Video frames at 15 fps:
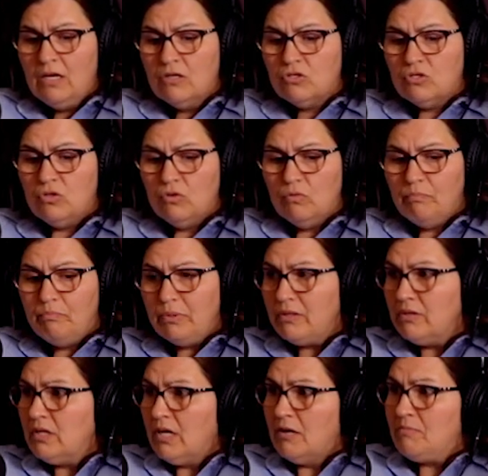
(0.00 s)
to
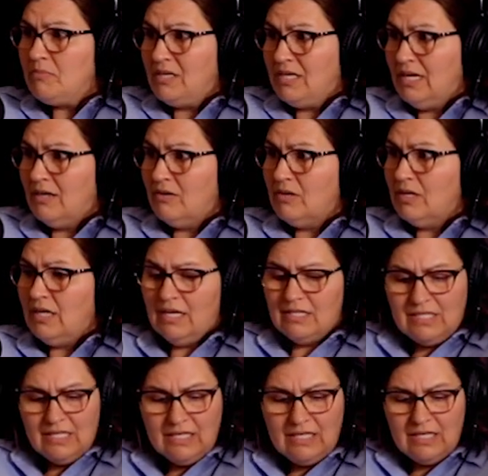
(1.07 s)
build up the county
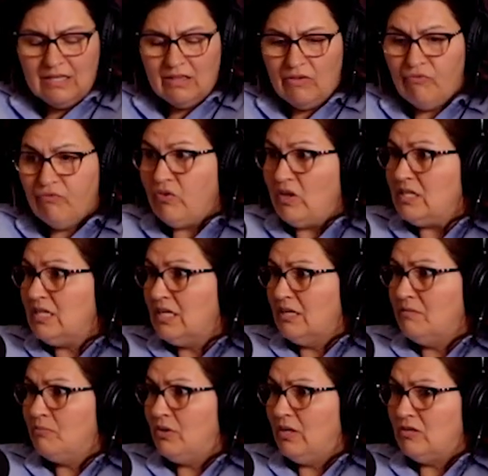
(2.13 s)
and to get the funding
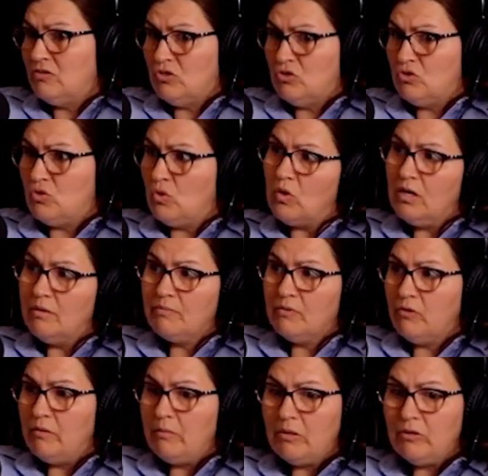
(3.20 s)
in place to shore up
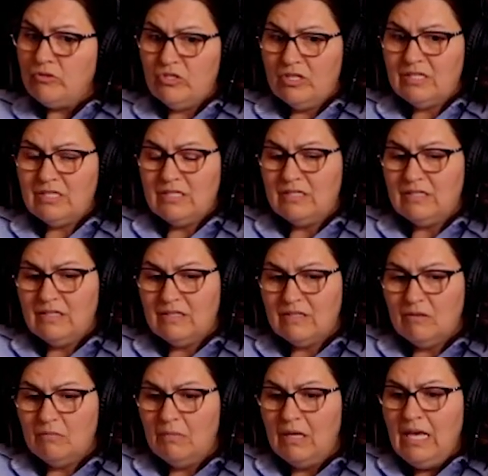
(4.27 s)
criminal justice
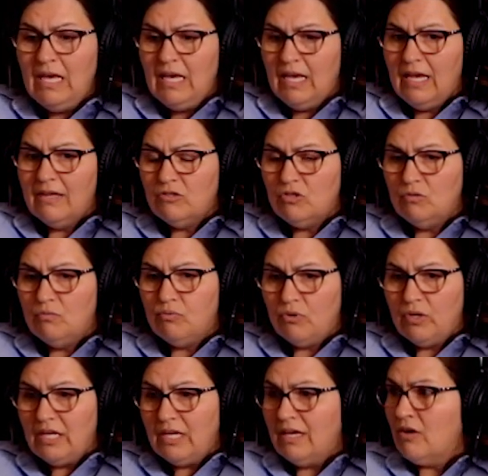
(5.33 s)
system and to
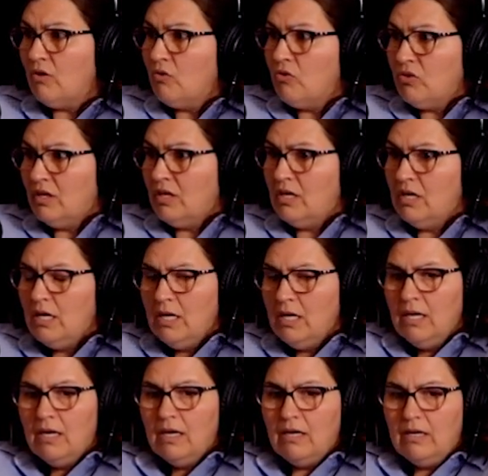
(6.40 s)
bring a healthy
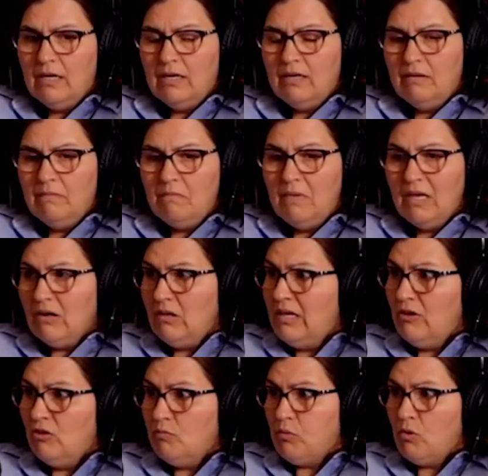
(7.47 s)
mental
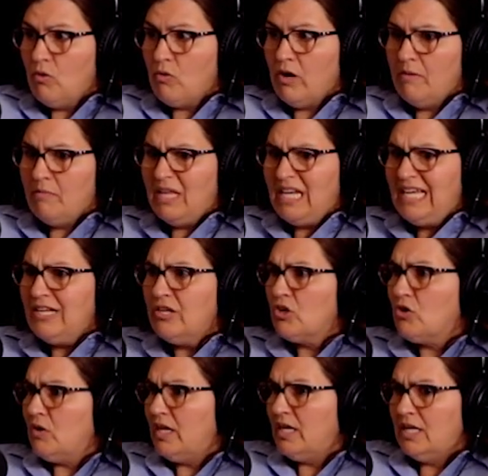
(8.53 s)
health program that
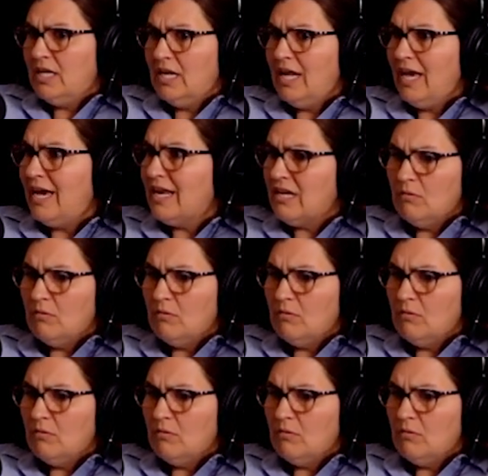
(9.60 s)
integrated and had an